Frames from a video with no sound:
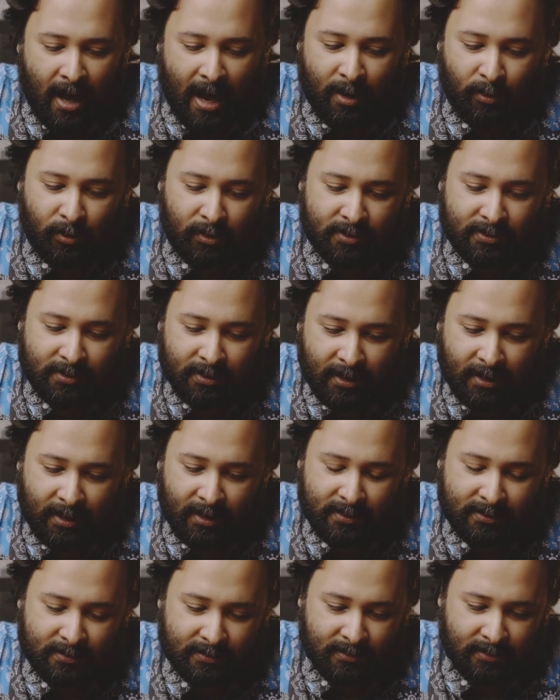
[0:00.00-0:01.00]
I would
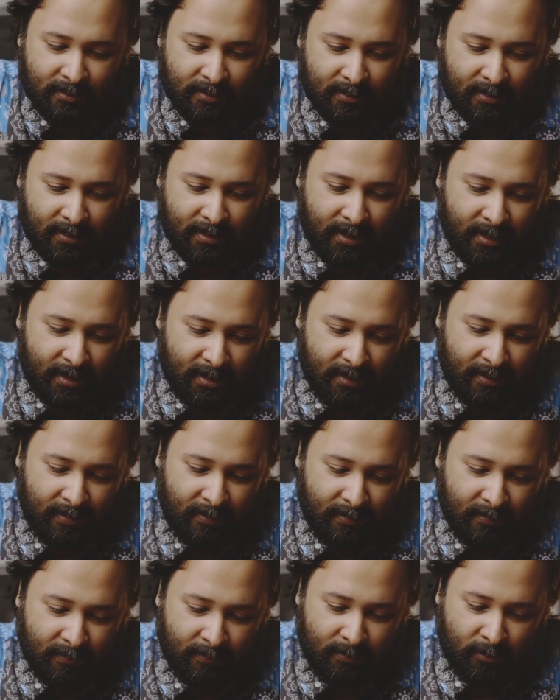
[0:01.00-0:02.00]
say it's uh,
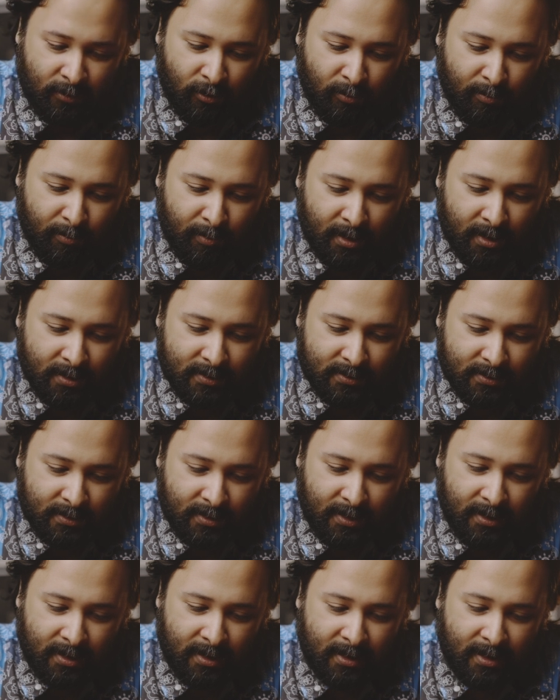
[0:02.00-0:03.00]
really
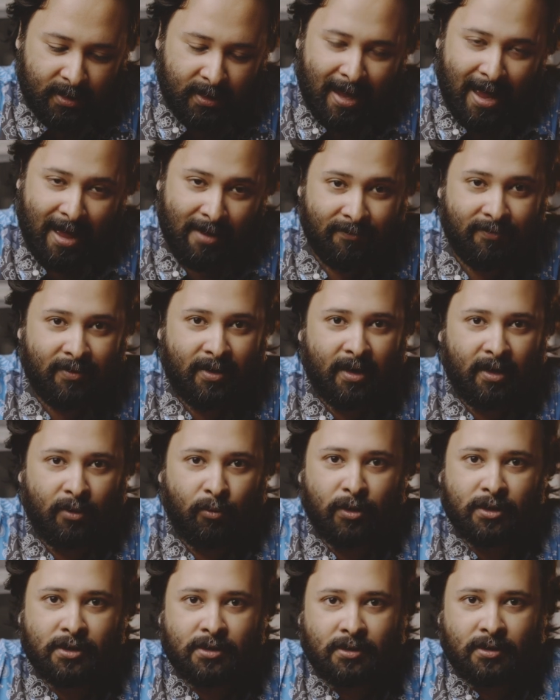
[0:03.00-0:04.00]
robust, really heavy
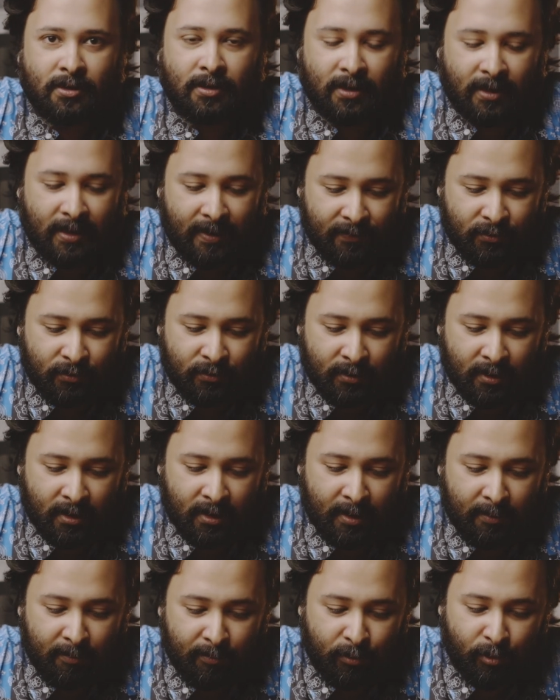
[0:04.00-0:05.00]
which uh, gives you
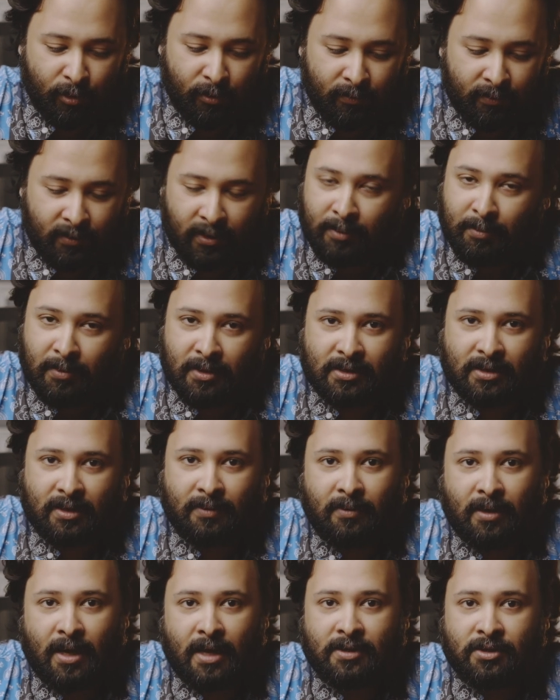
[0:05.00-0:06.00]
an improved image
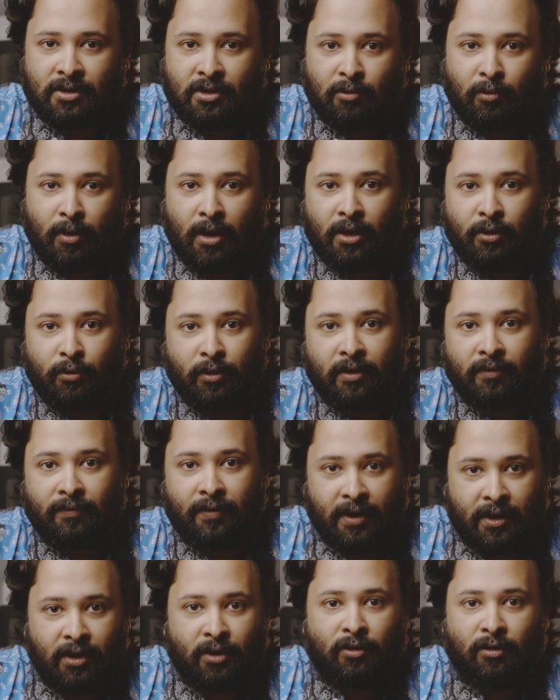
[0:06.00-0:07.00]
stabilization while doing
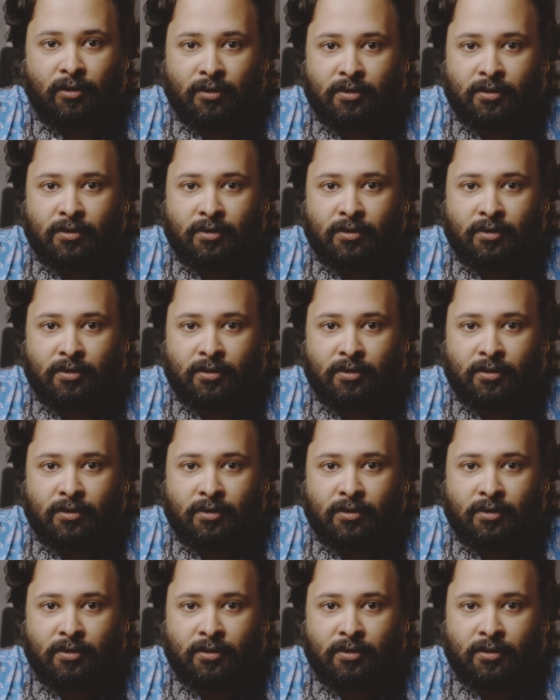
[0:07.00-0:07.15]
video